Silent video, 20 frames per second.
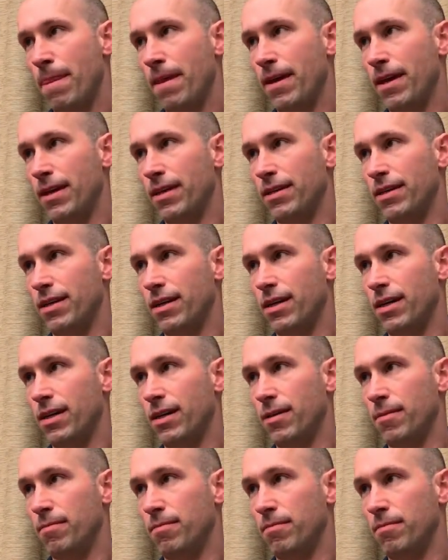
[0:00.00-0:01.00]
And
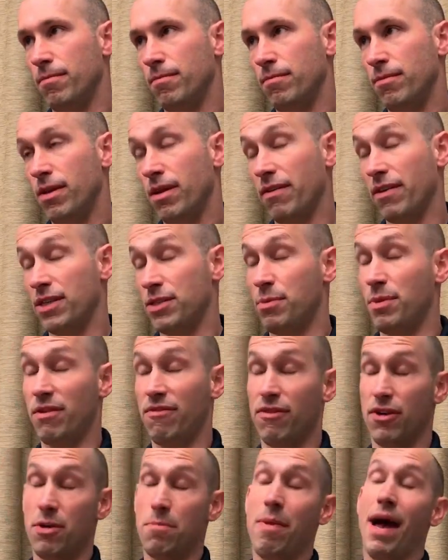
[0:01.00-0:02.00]
um, I speak very